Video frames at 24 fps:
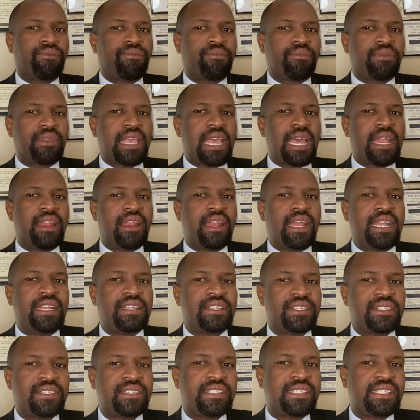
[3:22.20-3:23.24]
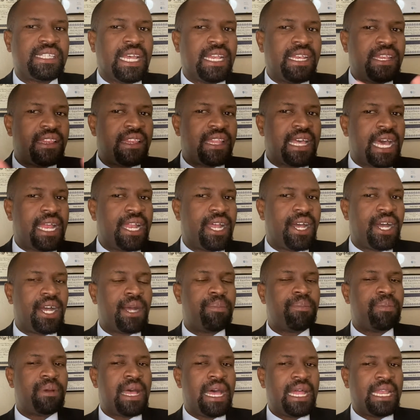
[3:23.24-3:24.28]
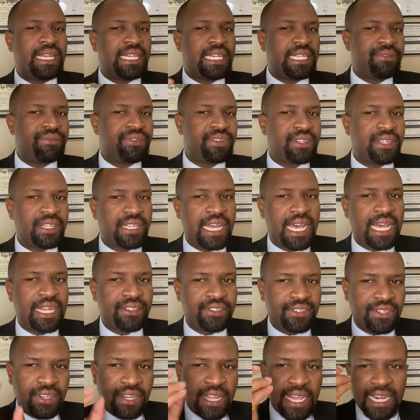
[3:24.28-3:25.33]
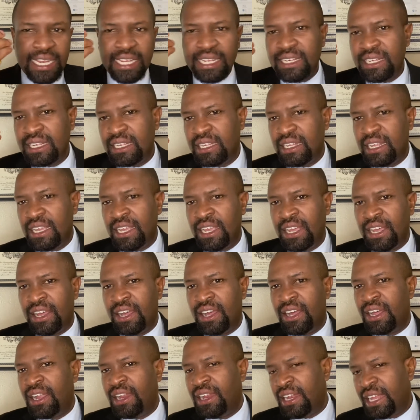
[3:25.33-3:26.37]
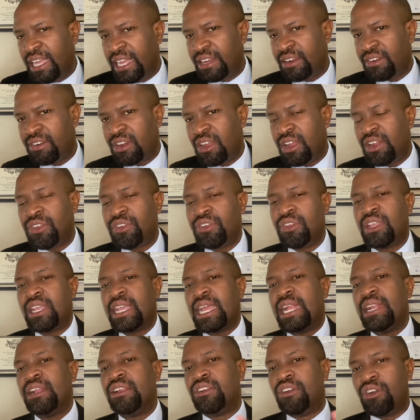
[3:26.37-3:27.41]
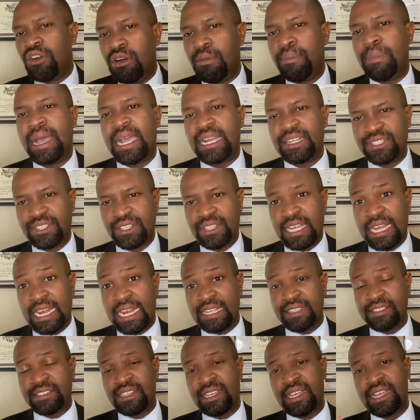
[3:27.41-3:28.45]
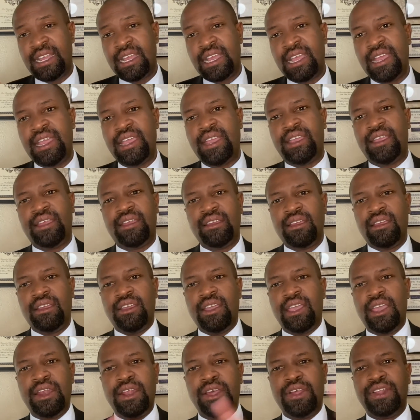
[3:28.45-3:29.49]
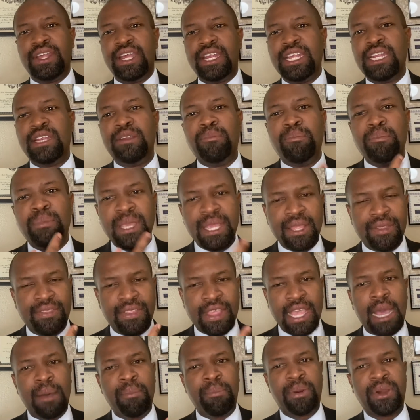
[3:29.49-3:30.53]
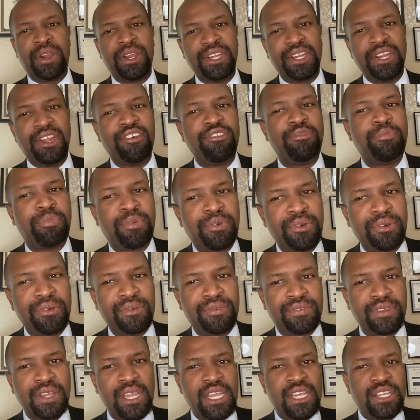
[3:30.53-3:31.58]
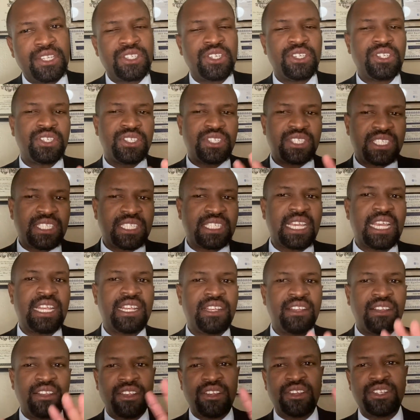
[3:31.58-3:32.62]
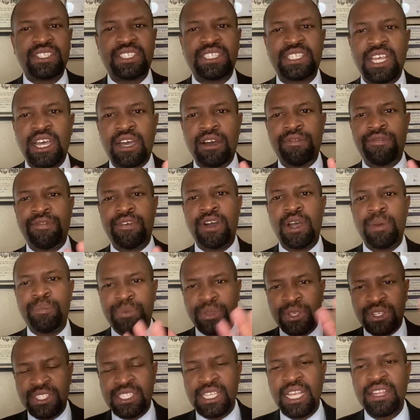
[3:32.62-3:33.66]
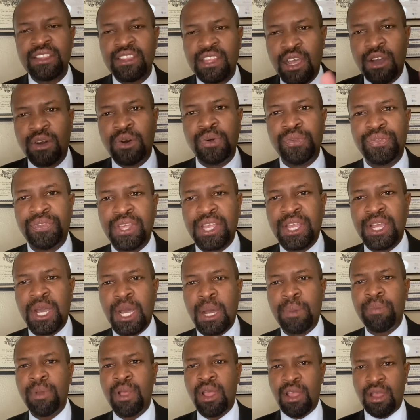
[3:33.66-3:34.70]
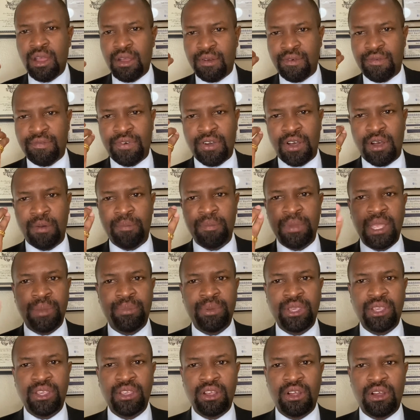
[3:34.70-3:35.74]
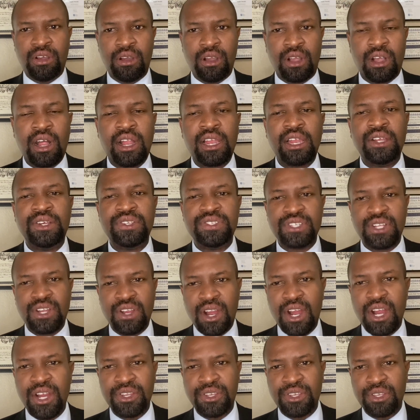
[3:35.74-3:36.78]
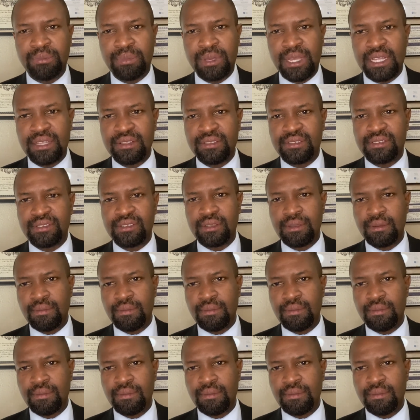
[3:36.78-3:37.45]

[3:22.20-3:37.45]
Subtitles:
kind of like just setting that up and leaving that so that in later on you can go back to that and say, hey, they didn't meet their burden of proof. So you're setting yourself up, you're setting the whole thing up for maybe your closing arguments.